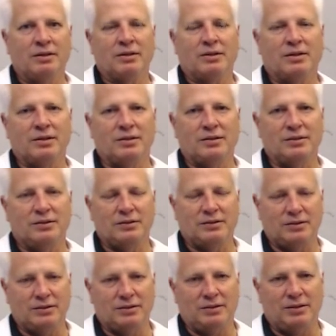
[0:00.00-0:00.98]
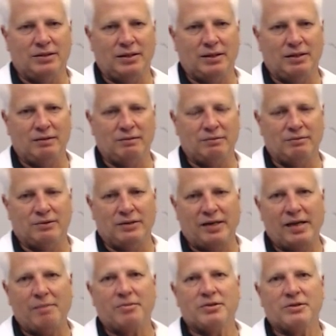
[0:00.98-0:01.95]
because what
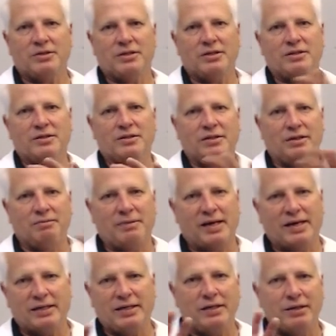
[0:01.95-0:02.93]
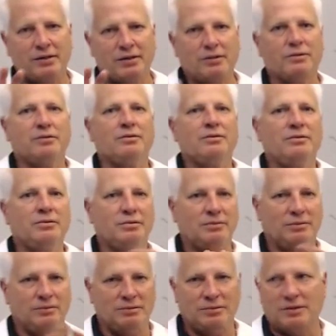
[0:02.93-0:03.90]
happens is the magneto
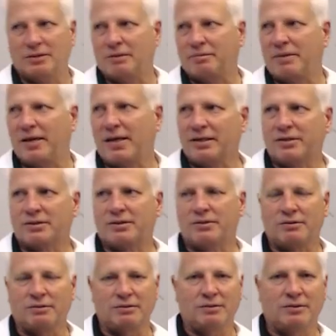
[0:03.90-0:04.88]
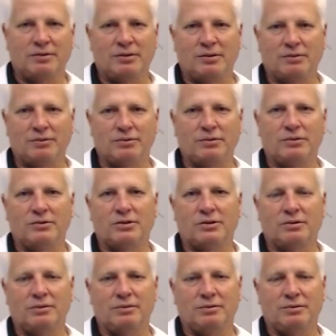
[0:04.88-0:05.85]
and the magnets will will
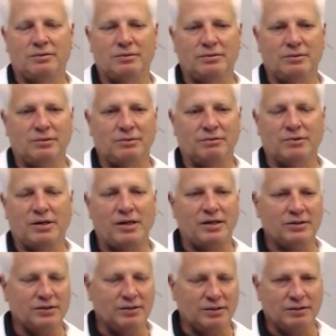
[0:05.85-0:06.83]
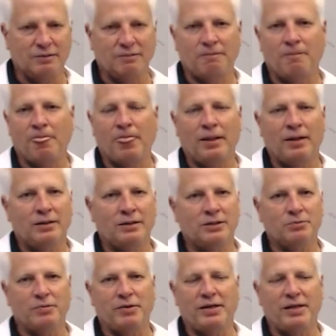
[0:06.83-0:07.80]
rust.
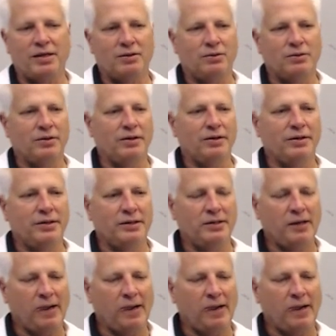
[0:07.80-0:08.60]
Spray that whole area.